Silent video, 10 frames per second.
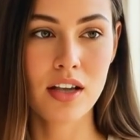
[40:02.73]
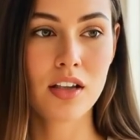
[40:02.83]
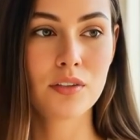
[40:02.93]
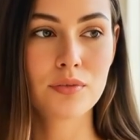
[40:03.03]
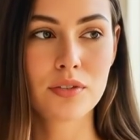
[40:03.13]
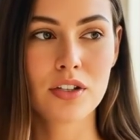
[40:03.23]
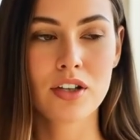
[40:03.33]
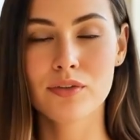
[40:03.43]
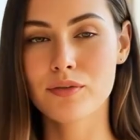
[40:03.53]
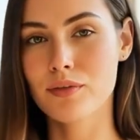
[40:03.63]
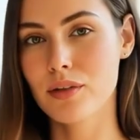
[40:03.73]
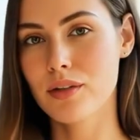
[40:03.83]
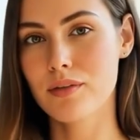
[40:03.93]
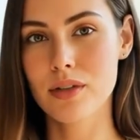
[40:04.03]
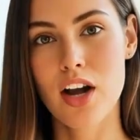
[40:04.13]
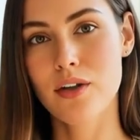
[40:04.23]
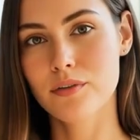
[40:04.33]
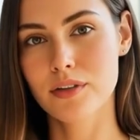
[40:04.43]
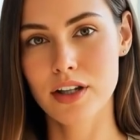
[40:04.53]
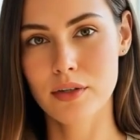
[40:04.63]
Given recent developments,
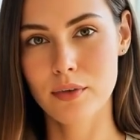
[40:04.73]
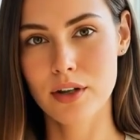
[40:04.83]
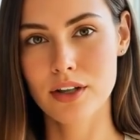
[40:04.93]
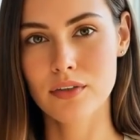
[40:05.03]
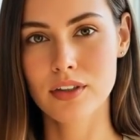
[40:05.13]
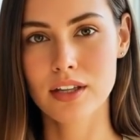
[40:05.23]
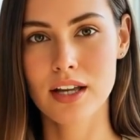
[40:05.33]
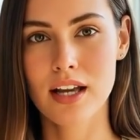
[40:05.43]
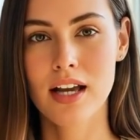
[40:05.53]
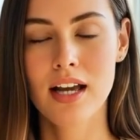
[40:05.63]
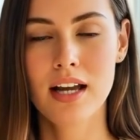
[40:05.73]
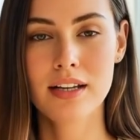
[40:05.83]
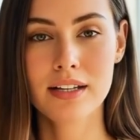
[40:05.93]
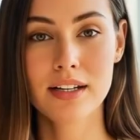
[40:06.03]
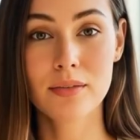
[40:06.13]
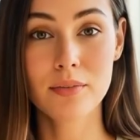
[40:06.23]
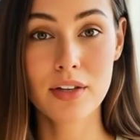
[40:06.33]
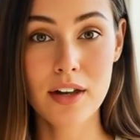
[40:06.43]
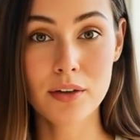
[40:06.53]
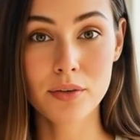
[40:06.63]
Victoria's face tightened.
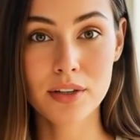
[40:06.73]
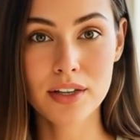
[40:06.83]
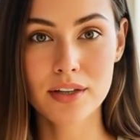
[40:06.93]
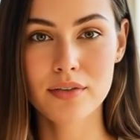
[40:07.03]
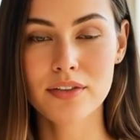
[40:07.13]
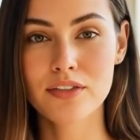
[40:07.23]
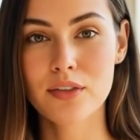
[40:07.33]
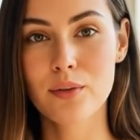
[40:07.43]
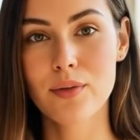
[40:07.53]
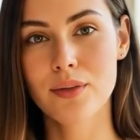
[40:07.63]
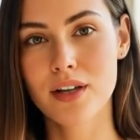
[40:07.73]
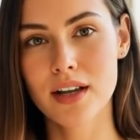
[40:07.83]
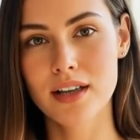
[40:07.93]
This is blackmail.